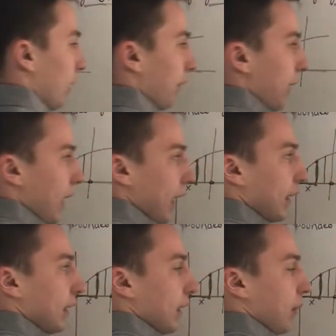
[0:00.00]
we have a
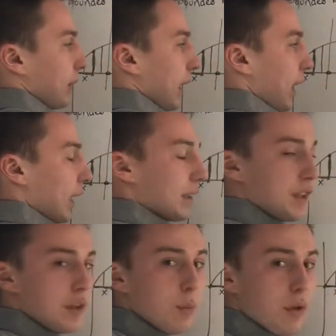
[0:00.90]
x times a x
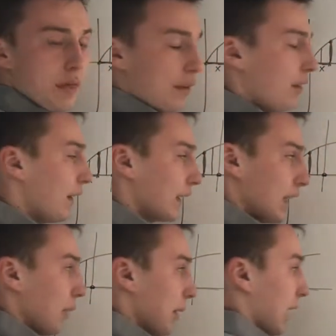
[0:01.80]
to the 1 third, that's
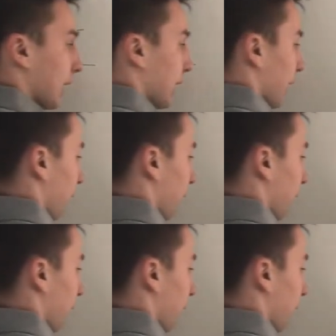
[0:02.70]
going to be x to